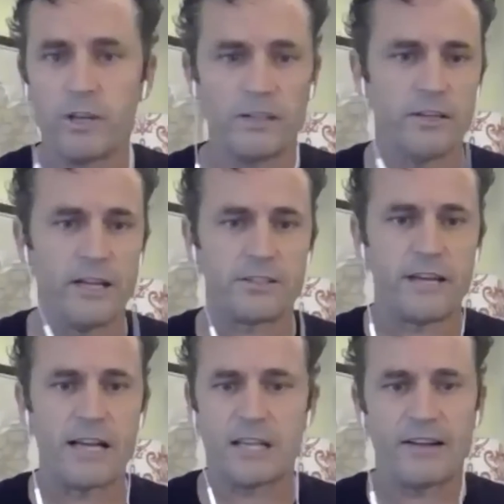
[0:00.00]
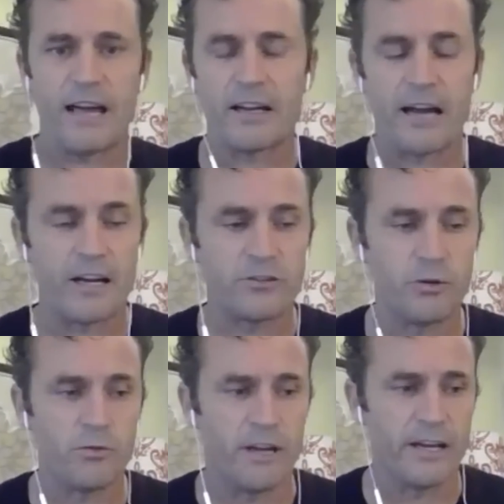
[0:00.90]
Let's test. I got to
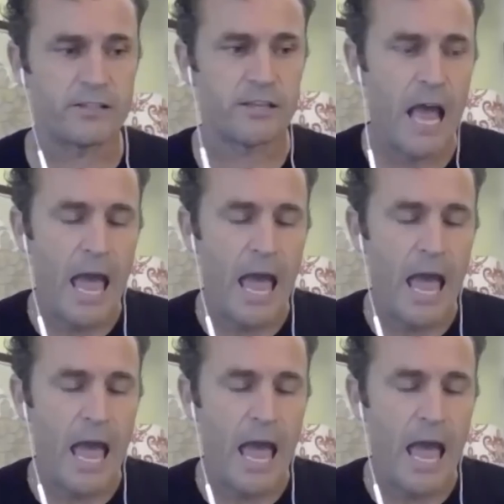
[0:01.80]
do this."